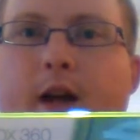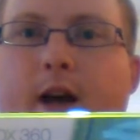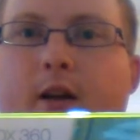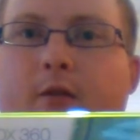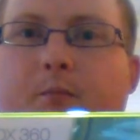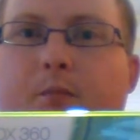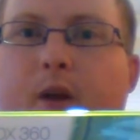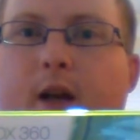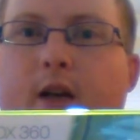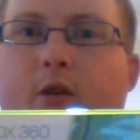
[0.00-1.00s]
had a
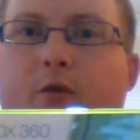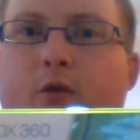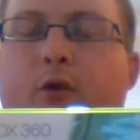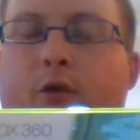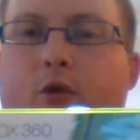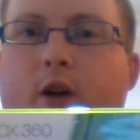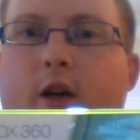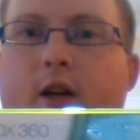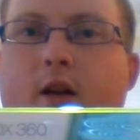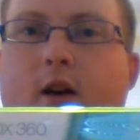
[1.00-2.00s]
play of all
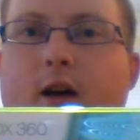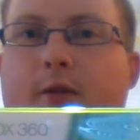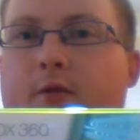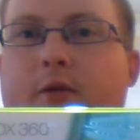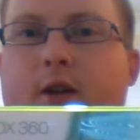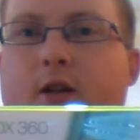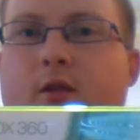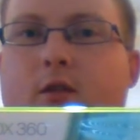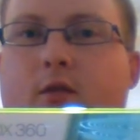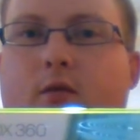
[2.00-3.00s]
3. I haven't
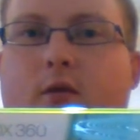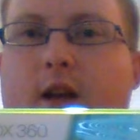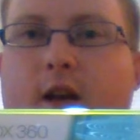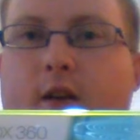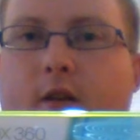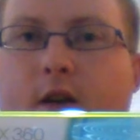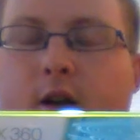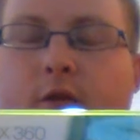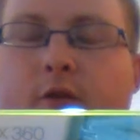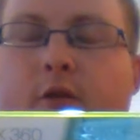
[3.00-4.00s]
finished any
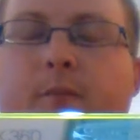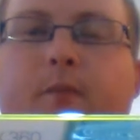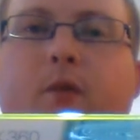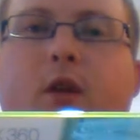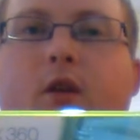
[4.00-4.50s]
of them.